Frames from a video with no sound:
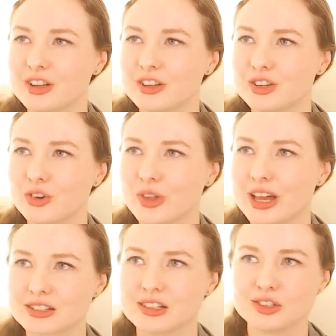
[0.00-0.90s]
you know, the
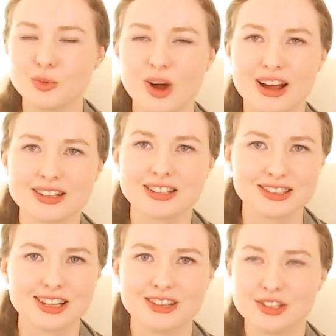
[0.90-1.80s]
x's and y's and
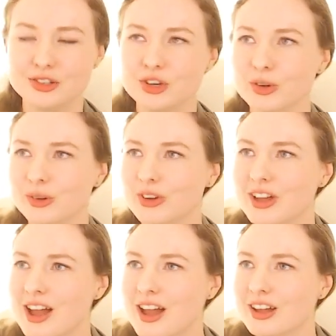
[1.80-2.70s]
z's and
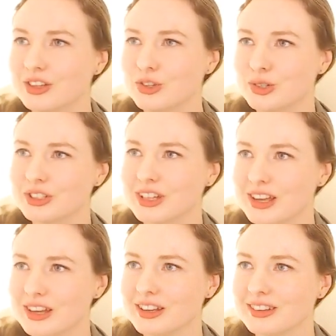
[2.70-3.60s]
u's,
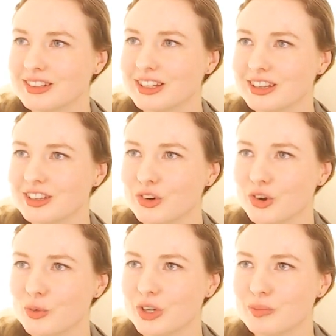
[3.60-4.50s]
and think, you know,
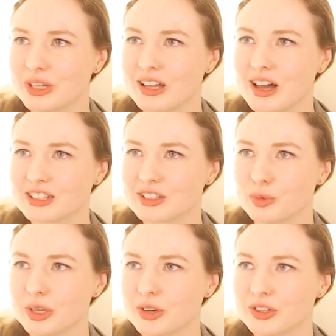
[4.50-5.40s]
wouldn't it be nice if
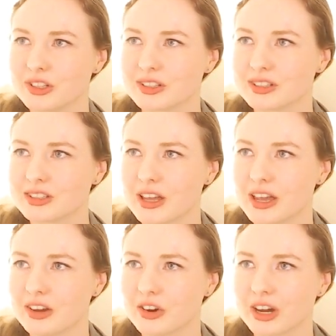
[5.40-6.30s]
we could just
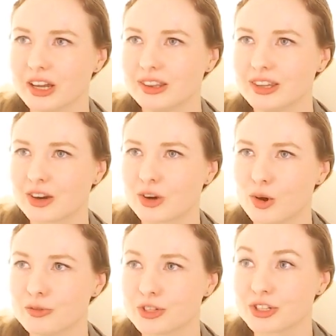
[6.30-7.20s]
say, okay, that
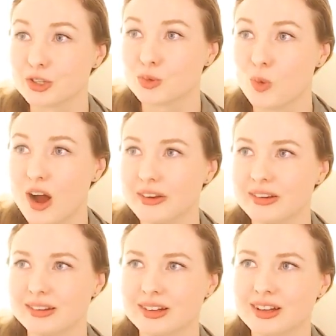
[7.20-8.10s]
coefficient is
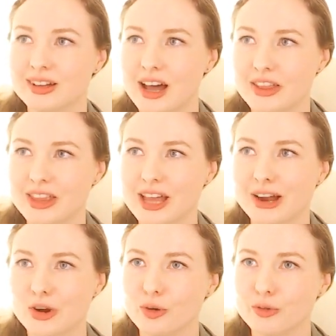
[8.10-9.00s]
1, and then that
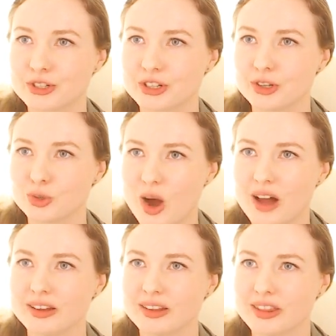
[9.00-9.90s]
coefficient is 1,
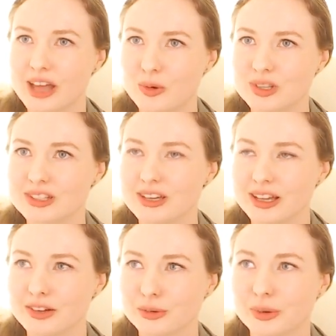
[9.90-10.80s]
and then that one's
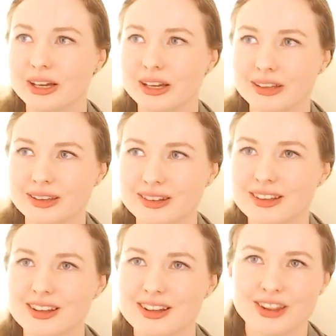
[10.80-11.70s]
negative 3, and
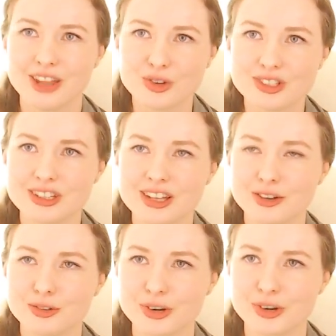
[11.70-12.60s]
that one's negative
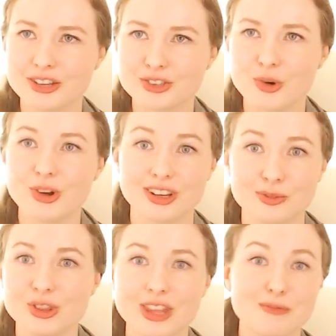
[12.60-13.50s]
3, and so on, and
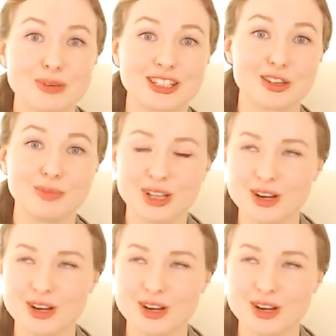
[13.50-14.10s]
wouldn't that be simpler?